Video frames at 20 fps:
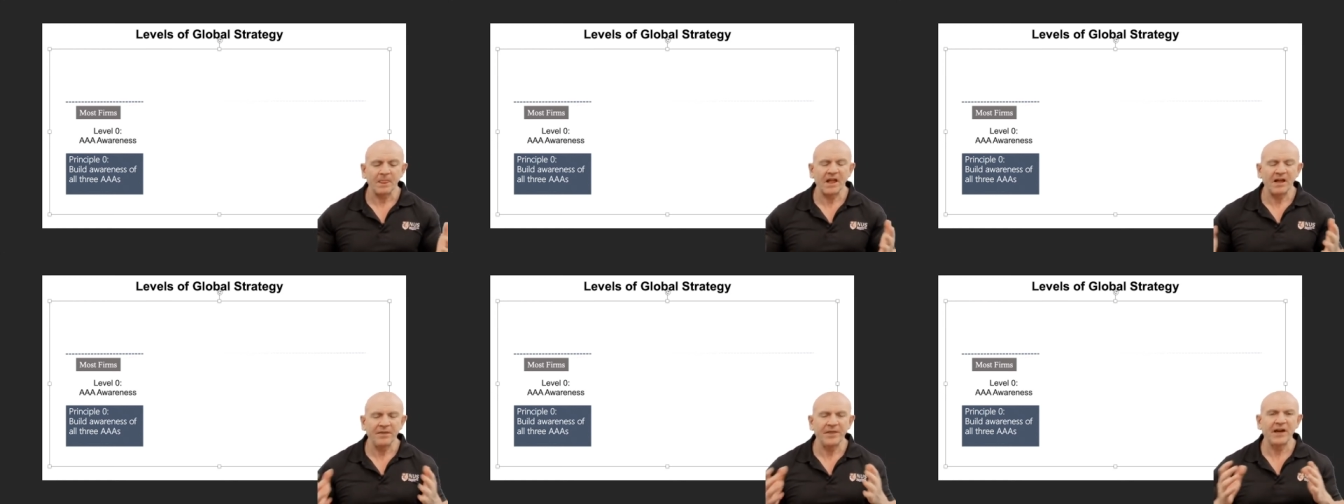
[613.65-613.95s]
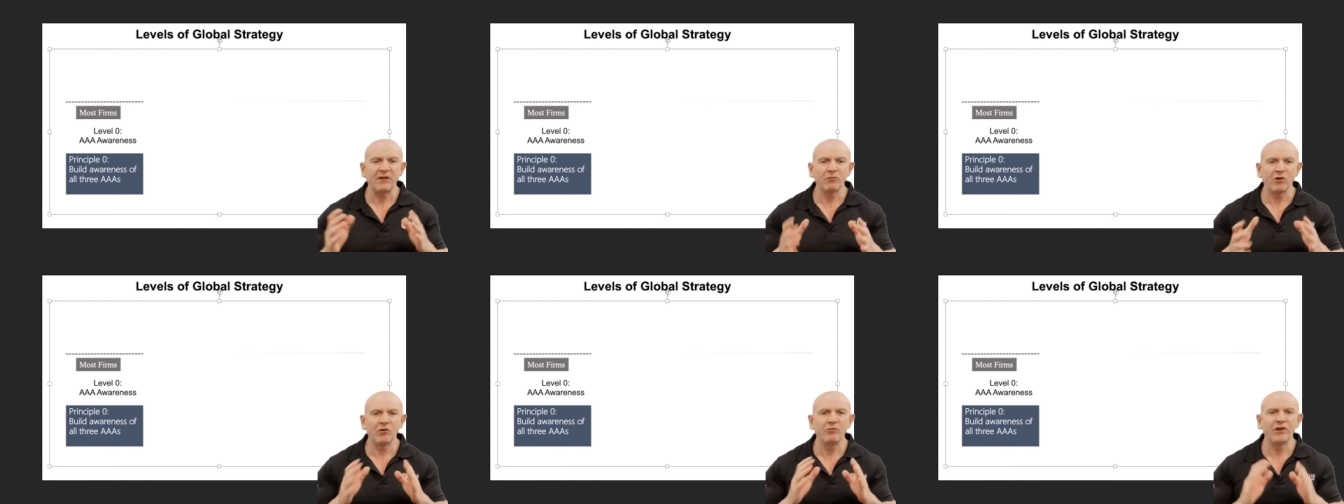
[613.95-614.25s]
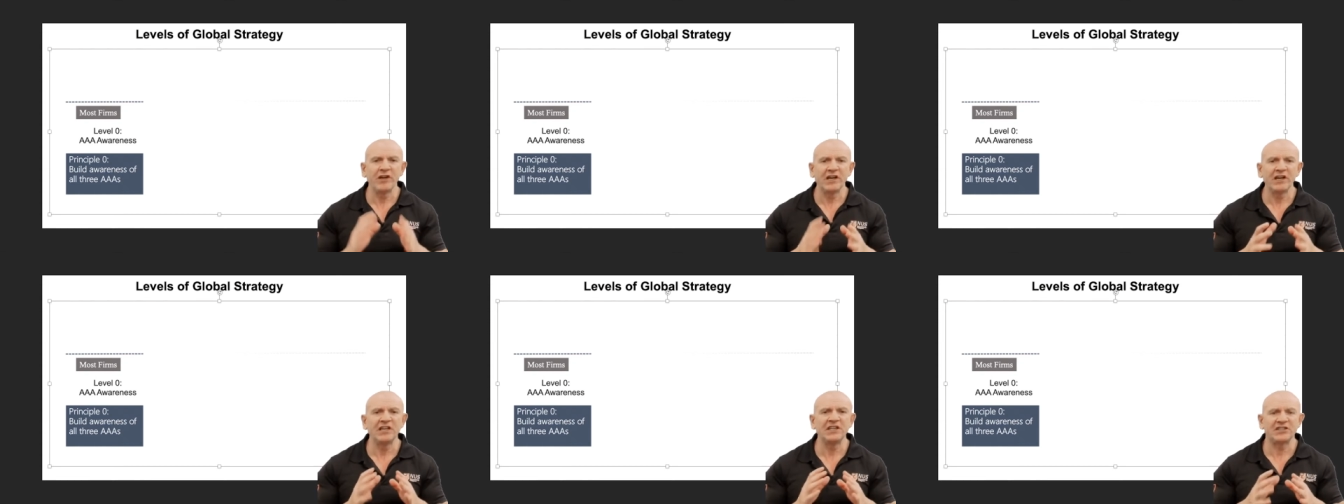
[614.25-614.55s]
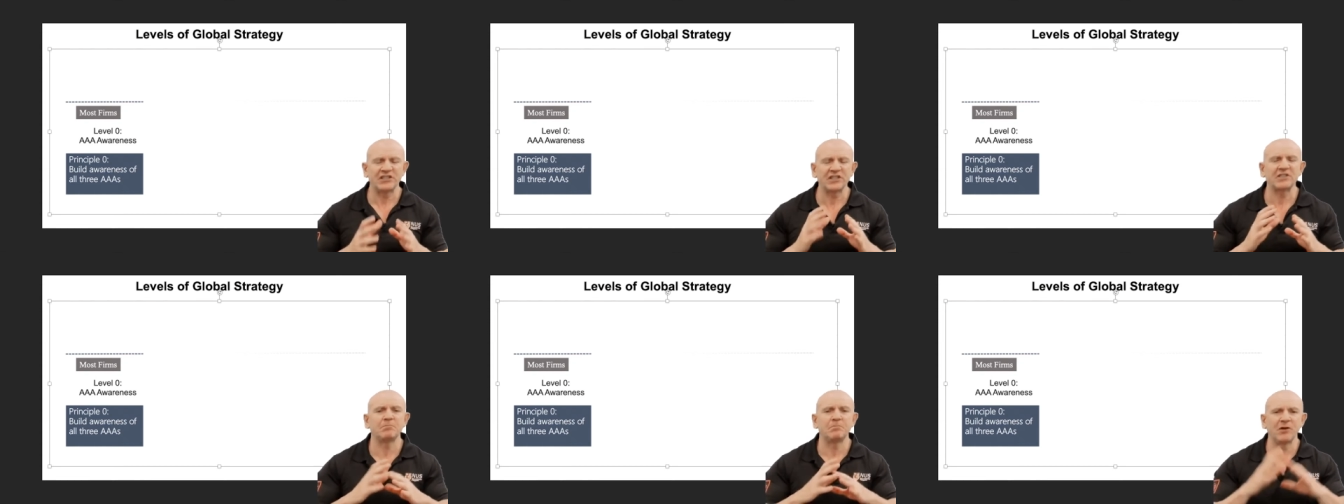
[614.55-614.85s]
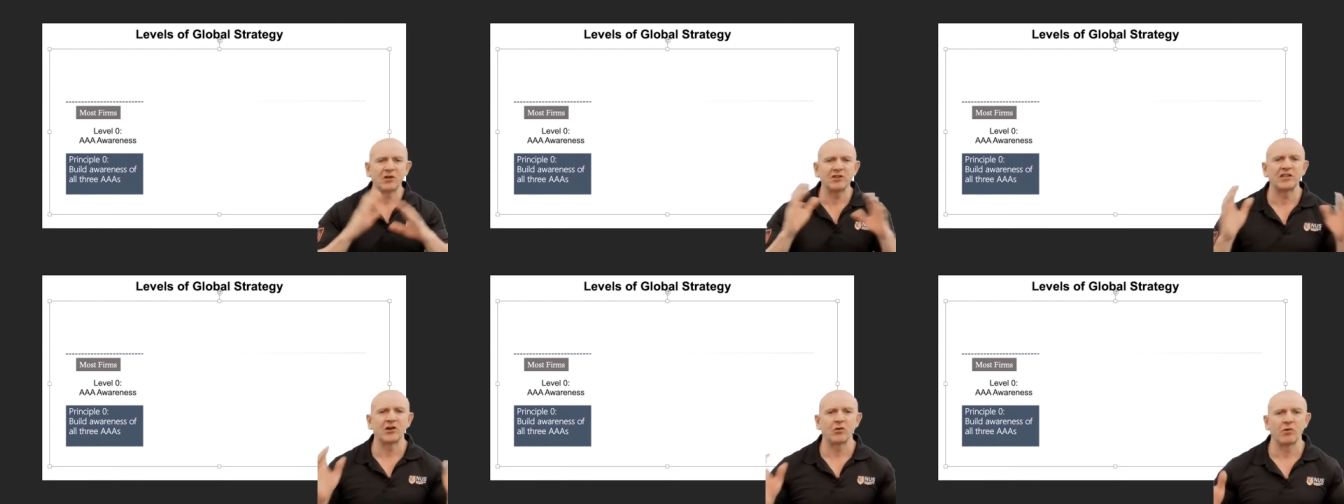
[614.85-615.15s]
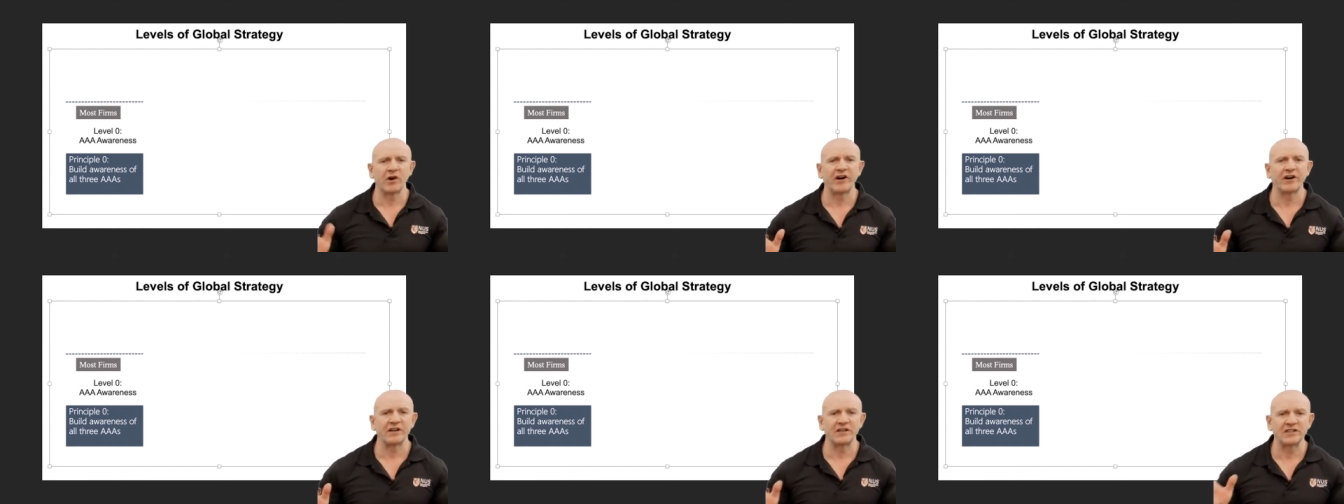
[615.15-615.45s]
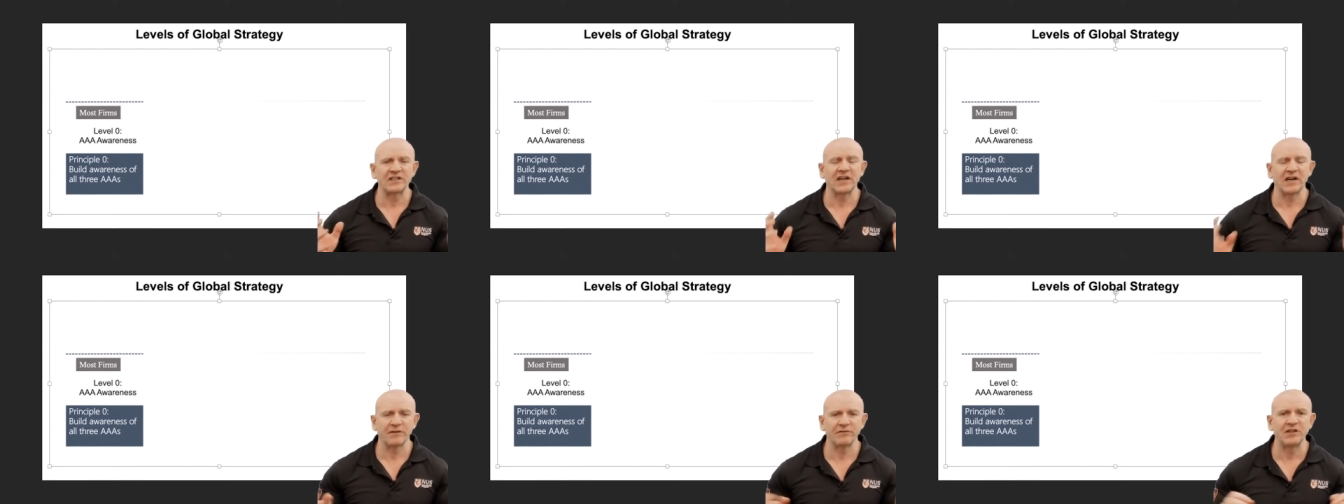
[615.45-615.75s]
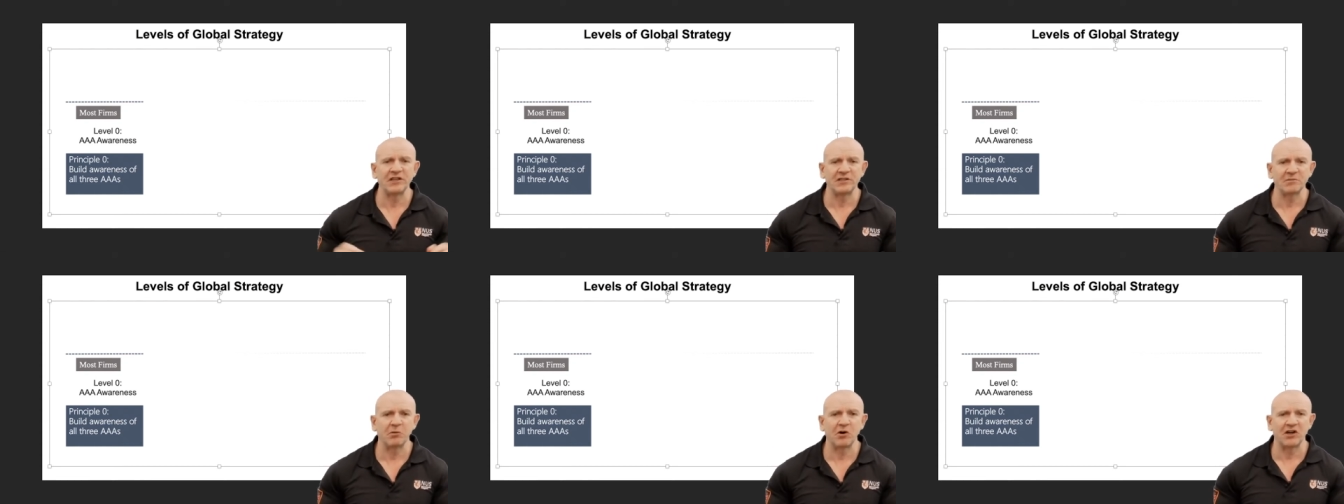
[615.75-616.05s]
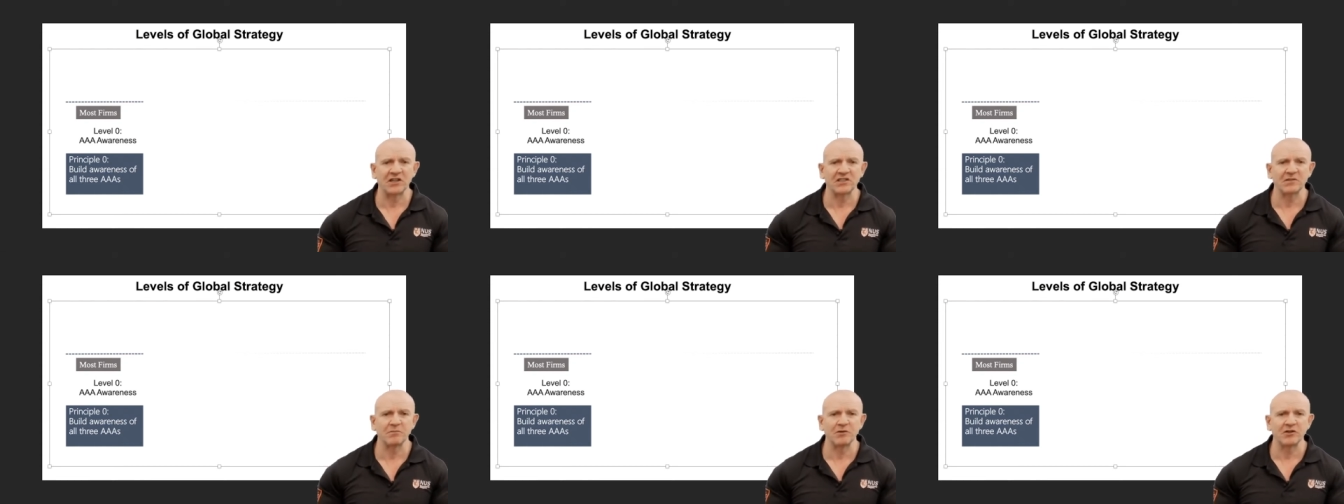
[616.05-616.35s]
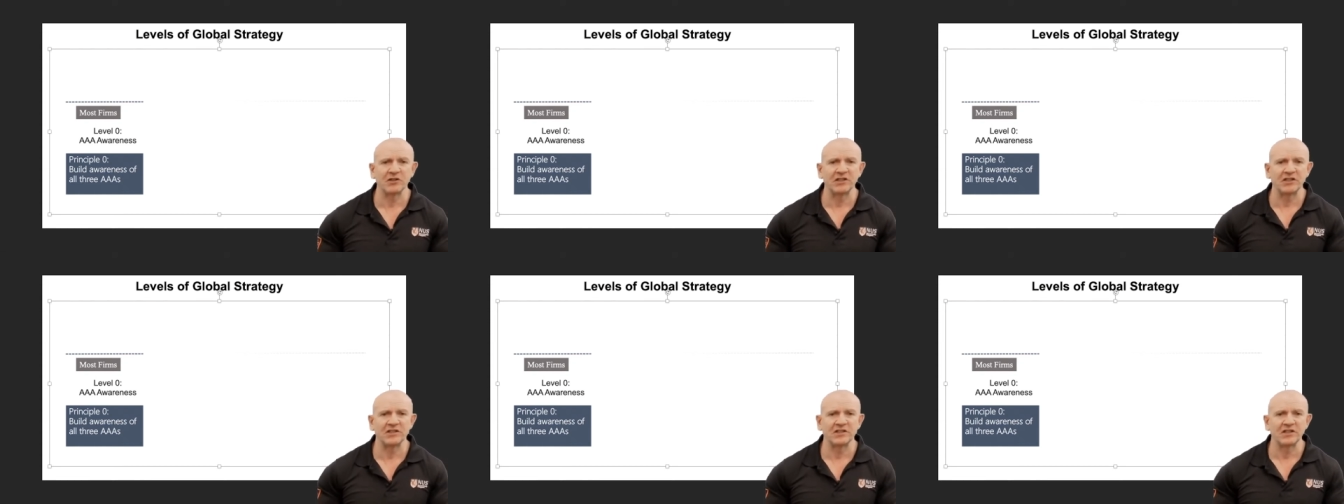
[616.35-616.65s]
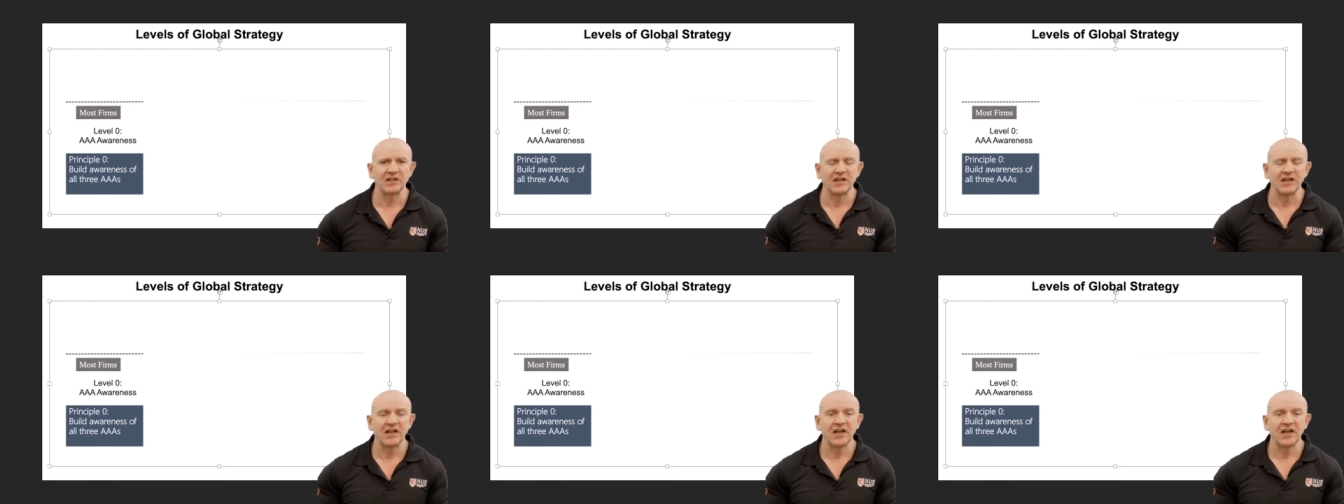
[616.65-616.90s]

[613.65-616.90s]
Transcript: then we're really just building awareness of these possibilities,